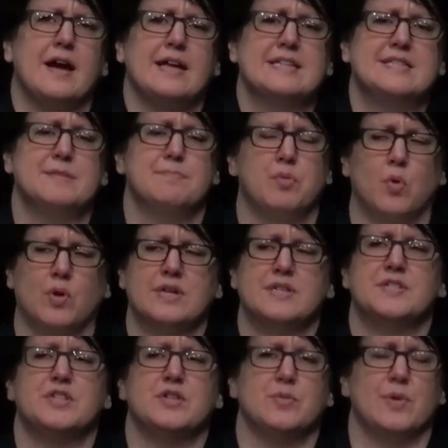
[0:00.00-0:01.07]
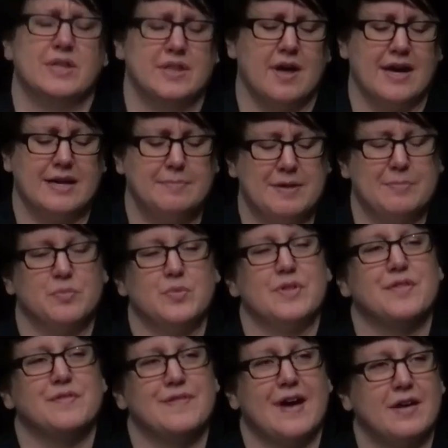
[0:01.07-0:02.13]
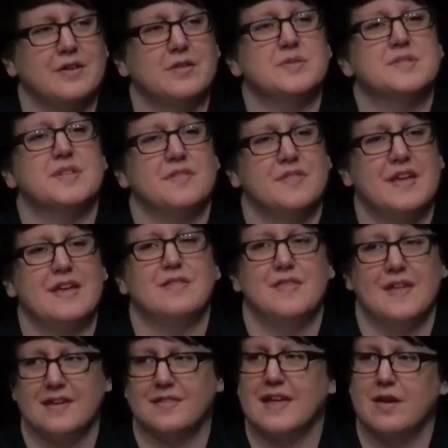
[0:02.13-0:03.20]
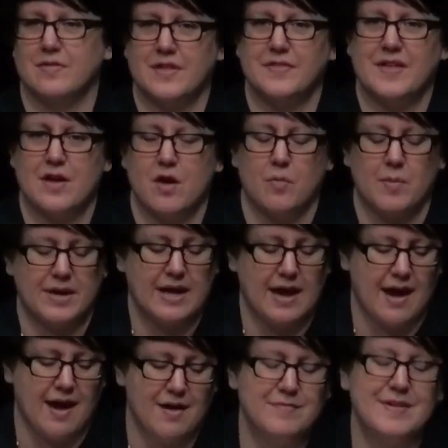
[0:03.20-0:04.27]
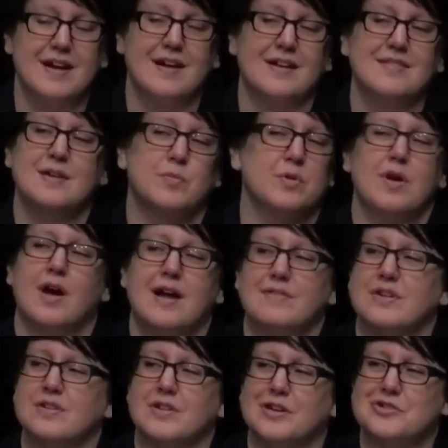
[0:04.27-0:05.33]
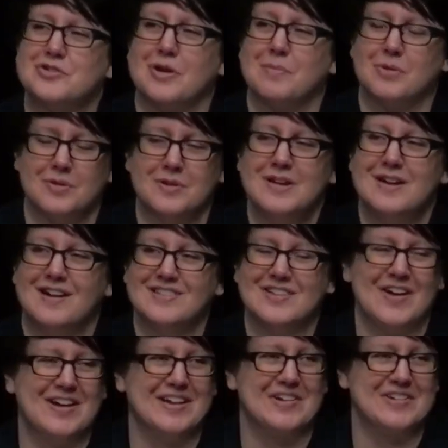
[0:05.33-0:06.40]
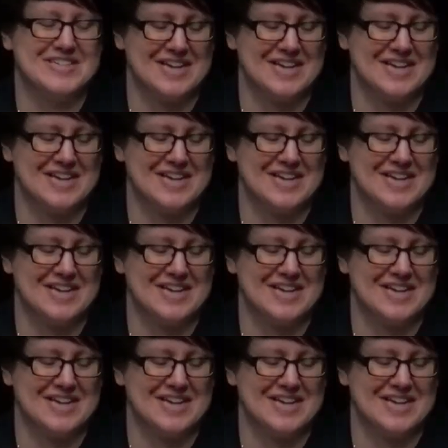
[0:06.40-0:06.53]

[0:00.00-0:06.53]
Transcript: it's important to align people with the values that they think that they already have, and we're not having a lot of trouble aligning our